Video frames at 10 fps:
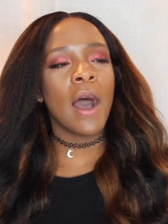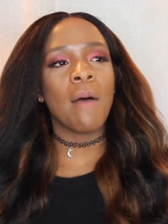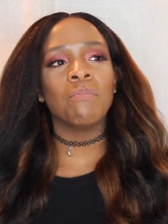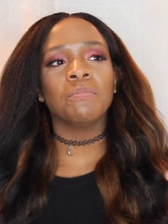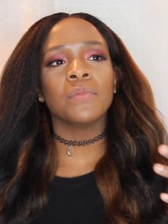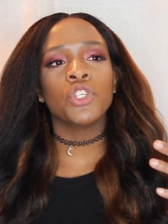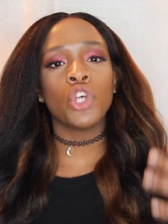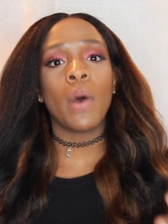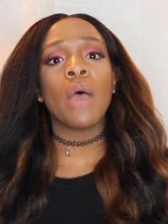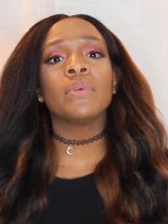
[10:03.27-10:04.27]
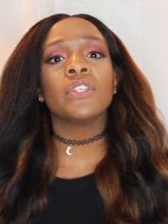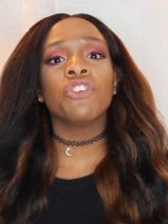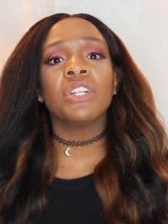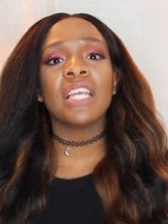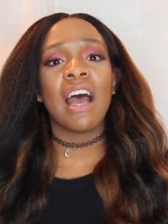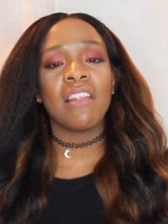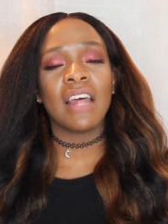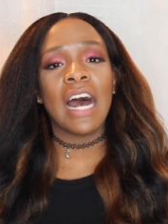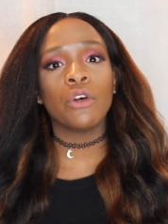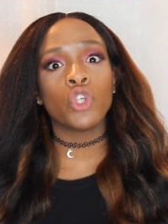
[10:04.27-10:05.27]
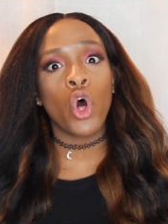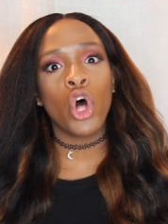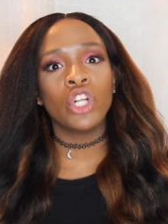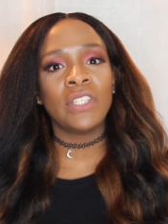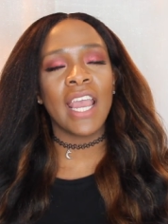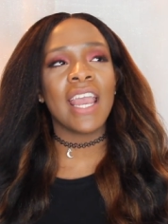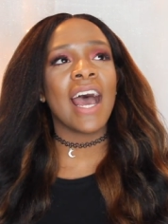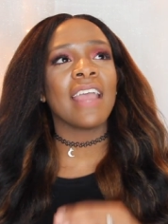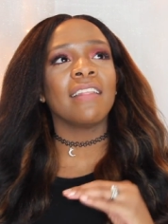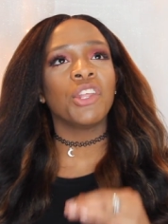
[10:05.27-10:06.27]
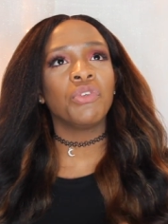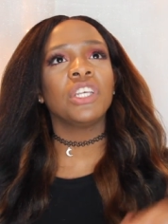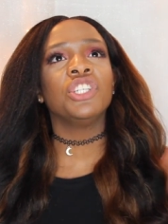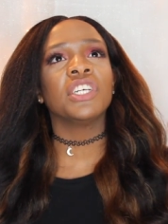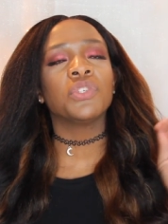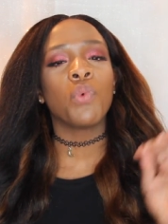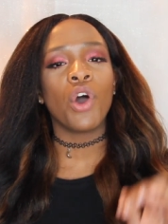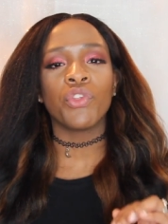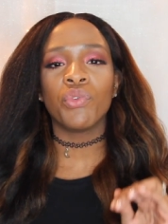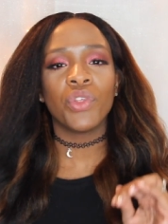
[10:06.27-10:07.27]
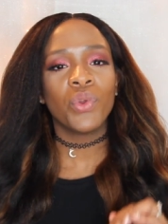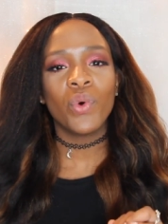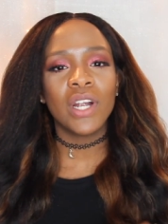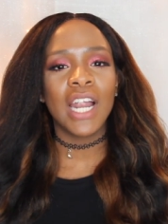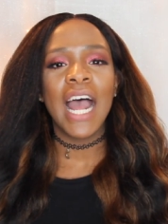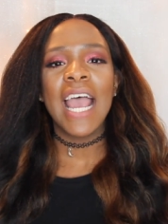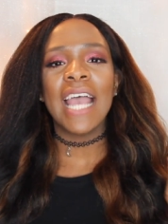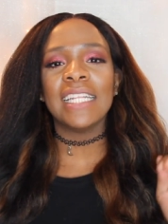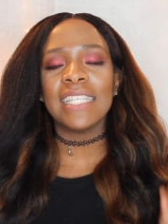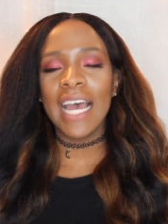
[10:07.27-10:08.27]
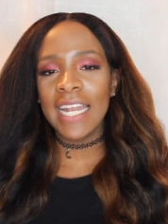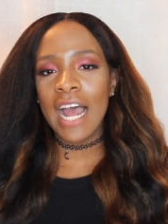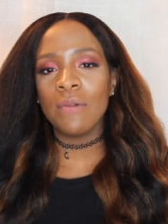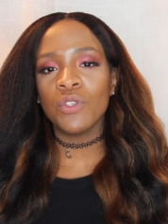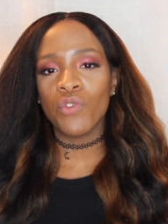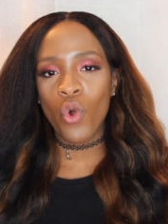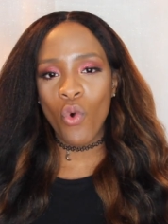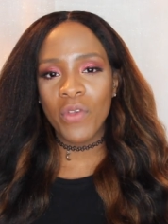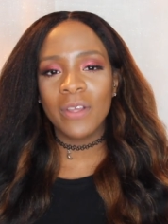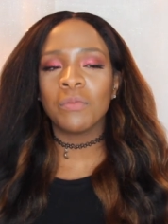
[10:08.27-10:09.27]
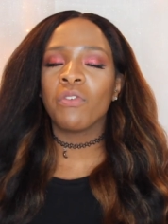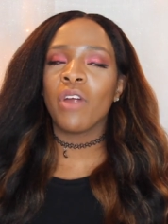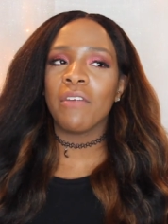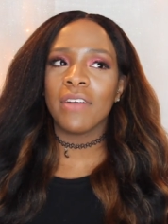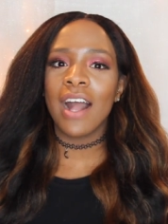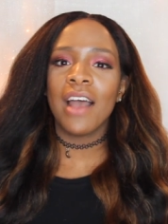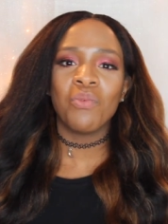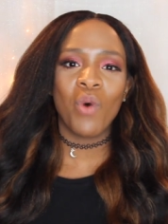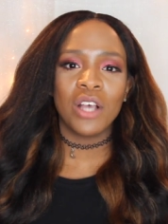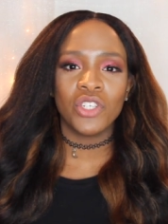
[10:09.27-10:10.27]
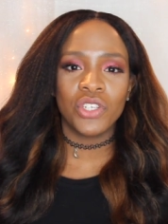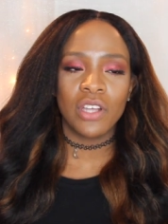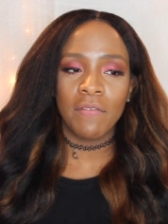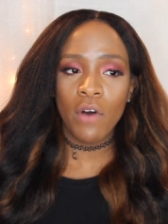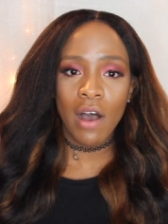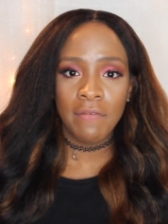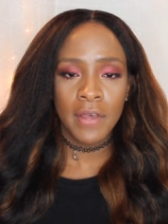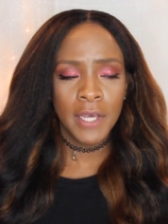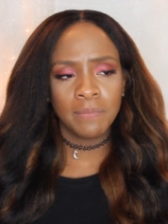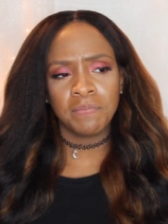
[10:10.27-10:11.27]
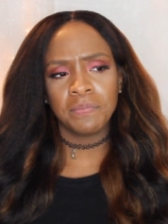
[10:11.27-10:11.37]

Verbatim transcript: um, so I was literally out of the house all day. I literally just walked through the door and sat down to record this before I forgot and washed this stuff off.